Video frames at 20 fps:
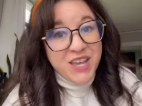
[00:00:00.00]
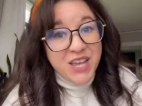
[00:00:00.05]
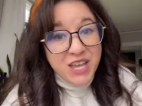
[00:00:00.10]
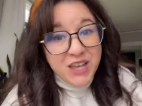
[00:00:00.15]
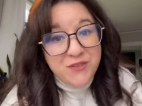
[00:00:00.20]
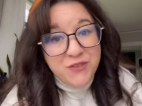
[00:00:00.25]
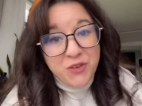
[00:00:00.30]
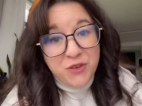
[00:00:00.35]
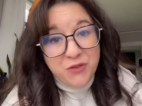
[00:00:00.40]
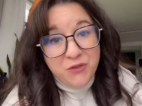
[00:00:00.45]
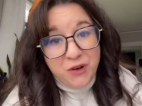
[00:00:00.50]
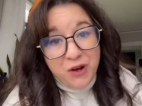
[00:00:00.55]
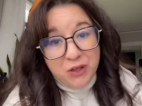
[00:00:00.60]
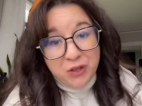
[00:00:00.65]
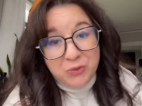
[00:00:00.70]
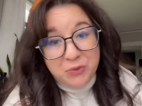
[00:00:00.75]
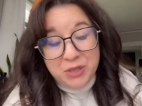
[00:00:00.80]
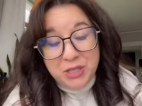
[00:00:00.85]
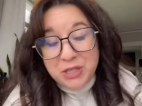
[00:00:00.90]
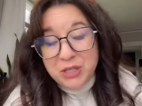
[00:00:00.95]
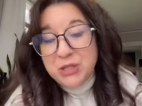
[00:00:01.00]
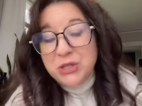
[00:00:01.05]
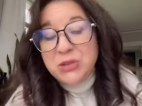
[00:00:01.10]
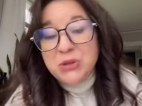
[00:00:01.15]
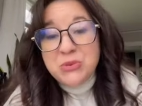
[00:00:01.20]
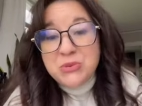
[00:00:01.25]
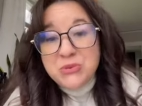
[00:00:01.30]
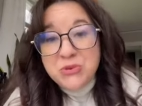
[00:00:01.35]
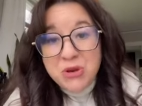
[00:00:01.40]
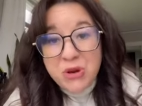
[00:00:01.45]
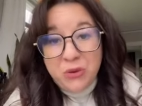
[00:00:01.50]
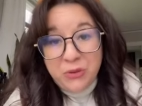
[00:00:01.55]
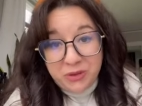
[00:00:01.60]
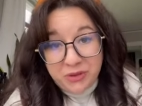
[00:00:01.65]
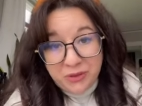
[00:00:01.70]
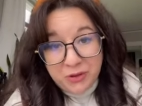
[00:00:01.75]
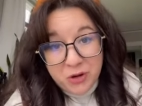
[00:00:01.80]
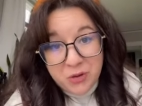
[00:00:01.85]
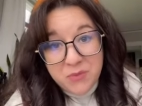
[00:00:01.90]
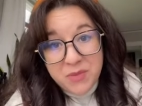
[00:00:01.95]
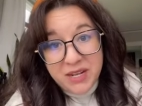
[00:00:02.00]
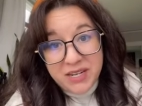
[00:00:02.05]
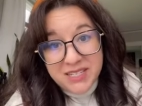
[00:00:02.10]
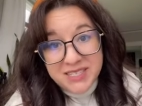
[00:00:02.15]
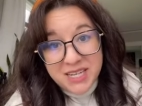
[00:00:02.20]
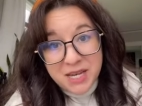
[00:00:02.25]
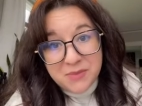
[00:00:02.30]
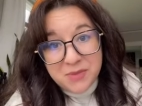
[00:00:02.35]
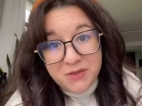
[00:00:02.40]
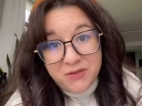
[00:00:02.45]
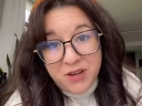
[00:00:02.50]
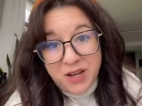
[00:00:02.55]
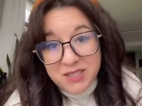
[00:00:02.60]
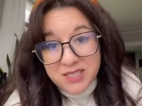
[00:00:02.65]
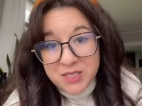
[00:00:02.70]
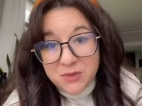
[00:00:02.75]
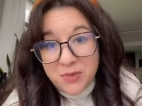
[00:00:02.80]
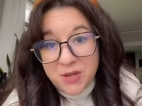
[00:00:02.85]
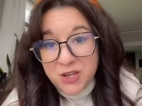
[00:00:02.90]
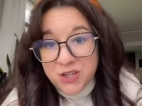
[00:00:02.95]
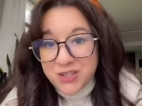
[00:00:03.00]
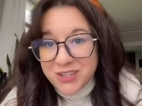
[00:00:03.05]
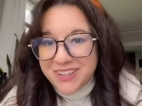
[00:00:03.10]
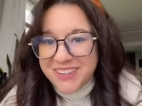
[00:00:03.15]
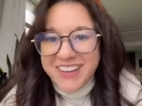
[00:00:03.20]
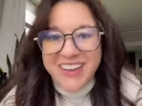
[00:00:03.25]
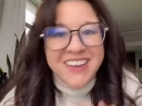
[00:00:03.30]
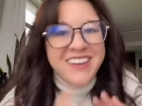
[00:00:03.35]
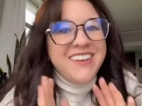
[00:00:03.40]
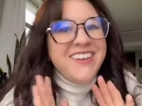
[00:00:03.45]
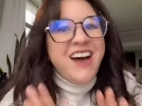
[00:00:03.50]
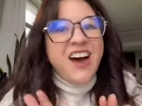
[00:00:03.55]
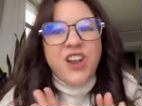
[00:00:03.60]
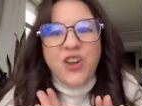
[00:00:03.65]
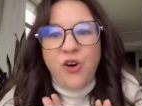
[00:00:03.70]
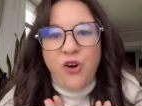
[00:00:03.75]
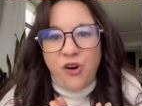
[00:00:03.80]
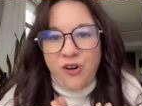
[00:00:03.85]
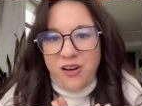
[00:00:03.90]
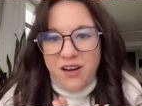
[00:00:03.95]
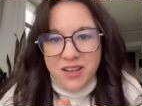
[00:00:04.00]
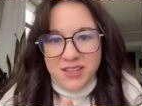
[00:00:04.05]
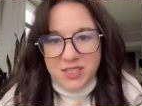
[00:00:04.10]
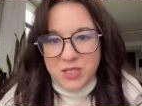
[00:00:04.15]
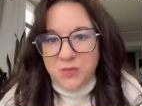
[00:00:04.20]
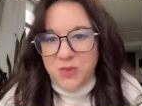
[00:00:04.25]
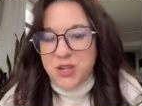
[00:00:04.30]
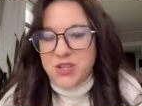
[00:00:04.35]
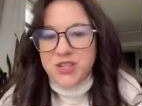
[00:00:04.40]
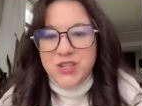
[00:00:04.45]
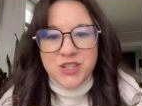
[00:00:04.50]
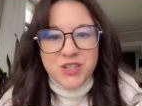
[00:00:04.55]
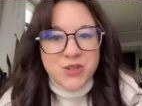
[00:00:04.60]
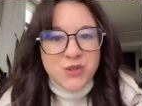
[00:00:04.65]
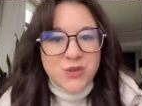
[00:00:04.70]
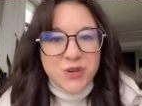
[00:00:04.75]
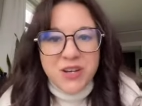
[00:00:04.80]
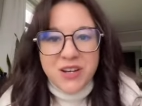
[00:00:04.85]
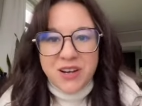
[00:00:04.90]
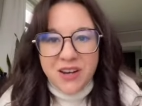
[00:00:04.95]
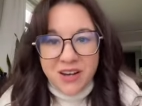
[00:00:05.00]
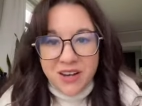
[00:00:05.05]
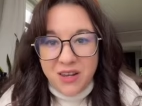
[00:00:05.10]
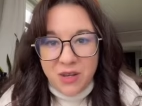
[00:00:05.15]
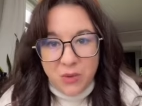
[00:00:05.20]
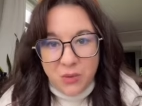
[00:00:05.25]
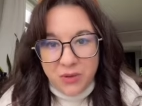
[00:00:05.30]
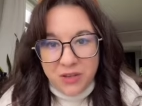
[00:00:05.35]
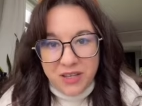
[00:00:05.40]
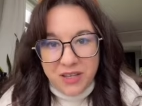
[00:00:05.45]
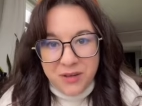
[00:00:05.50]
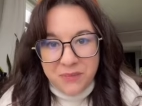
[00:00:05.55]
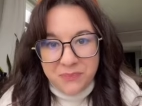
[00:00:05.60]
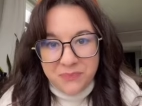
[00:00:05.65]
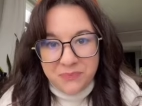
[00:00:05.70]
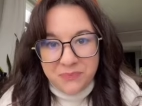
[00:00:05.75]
If you follow me, you know that there are many types of constipation, and not all constipation is created equally.